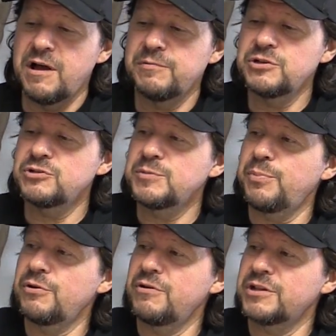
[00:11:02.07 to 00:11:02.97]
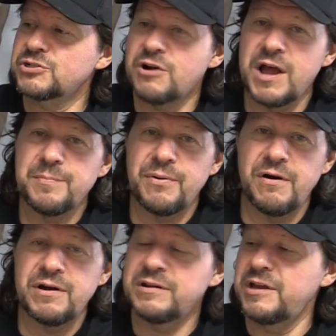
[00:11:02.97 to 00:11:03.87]
I'll usually put it on a
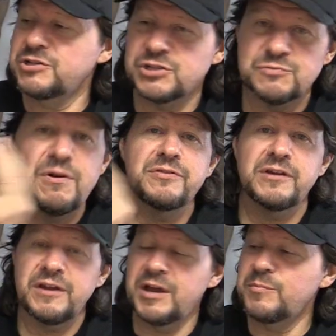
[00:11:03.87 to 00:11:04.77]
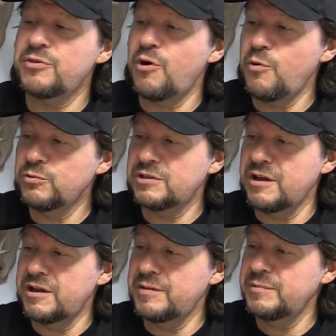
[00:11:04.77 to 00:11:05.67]
tripod and just the camera the whole
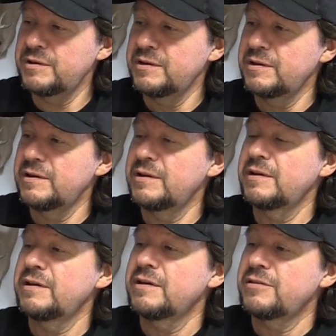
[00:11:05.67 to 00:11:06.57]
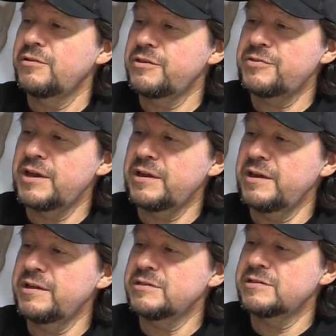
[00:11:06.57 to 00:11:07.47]
time. The only thing
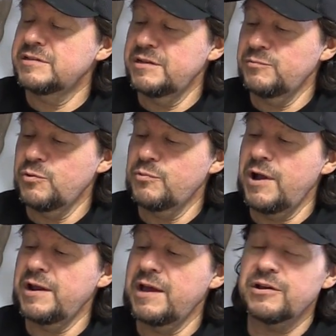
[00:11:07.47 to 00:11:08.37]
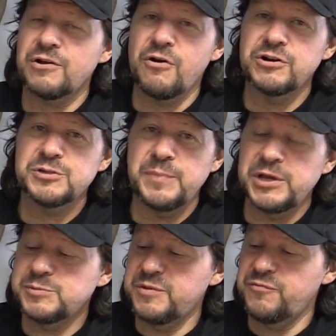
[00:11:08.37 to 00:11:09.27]
is, it will run out of card
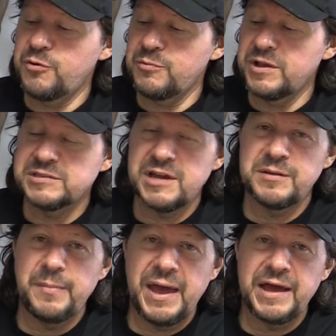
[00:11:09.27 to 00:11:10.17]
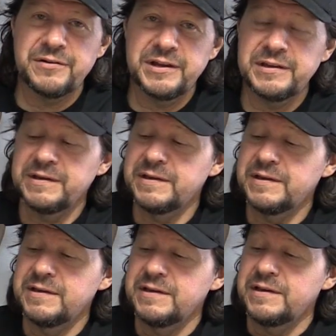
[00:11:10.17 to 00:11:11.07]
space before it runs out of battery.
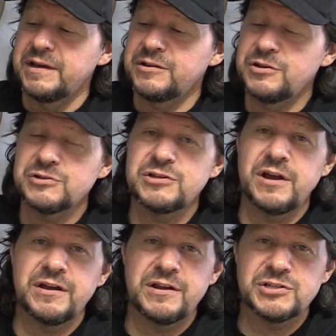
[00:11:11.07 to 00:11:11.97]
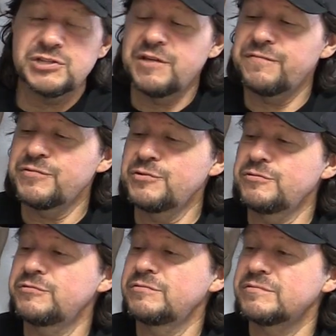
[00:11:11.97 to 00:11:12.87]
And usually I got to sift
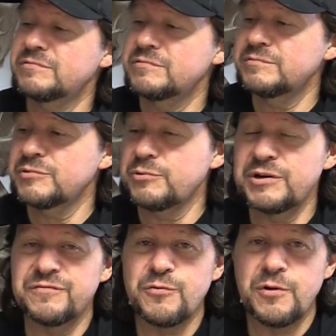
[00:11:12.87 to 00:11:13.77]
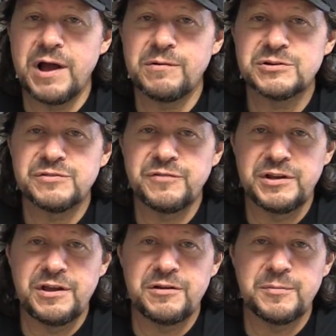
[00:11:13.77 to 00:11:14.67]
through 3 or 4 hours of
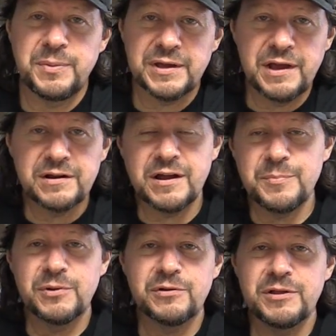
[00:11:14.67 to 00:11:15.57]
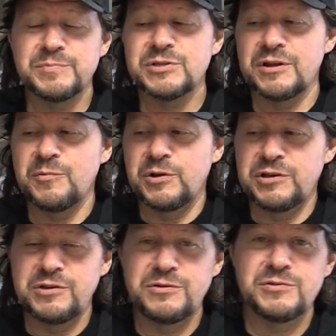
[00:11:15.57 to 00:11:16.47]
video to pick out a couple of clips that I want to
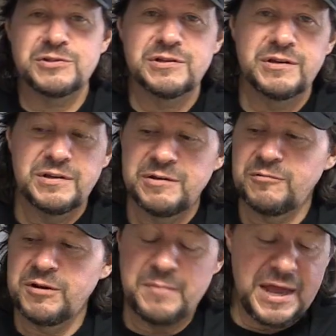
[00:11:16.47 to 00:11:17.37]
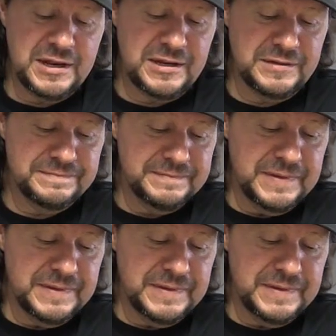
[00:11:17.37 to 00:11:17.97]
use when I'm editing.